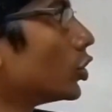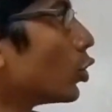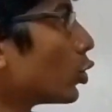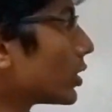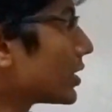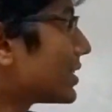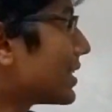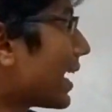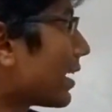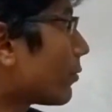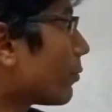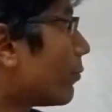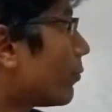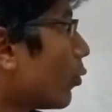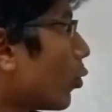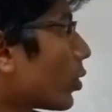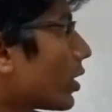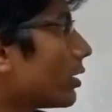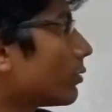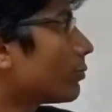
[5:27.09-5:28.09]
Notice that
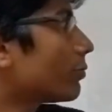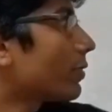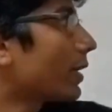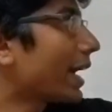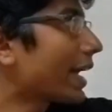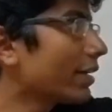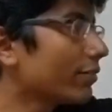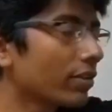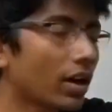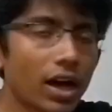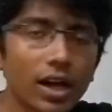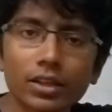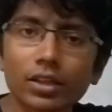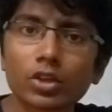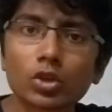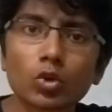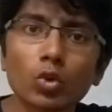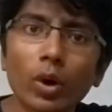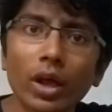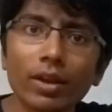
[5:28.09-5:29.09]
4 and 5
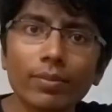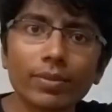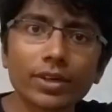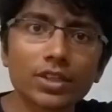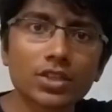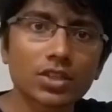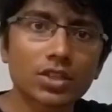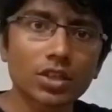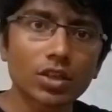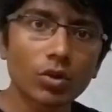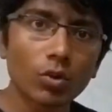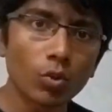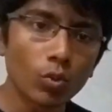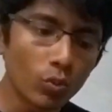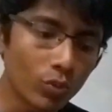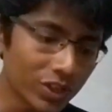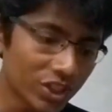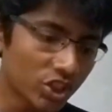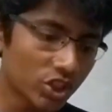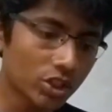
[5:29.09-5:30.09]
are the two elements
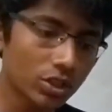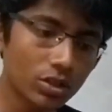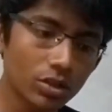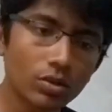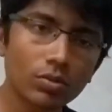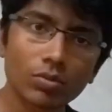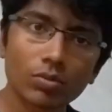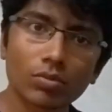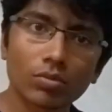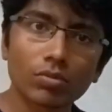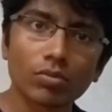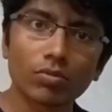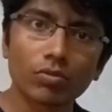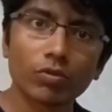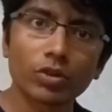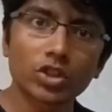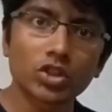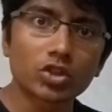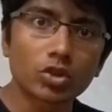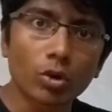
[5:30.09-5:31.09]
which
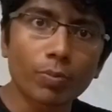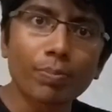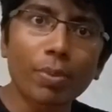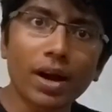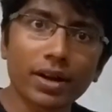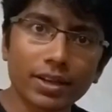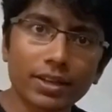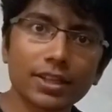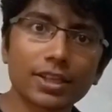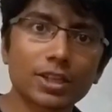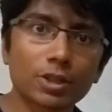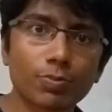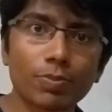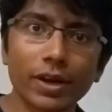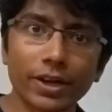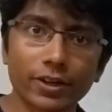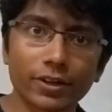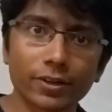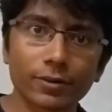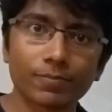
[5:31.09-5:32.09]
took part in the
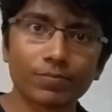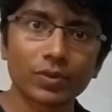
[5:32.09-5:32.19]
split.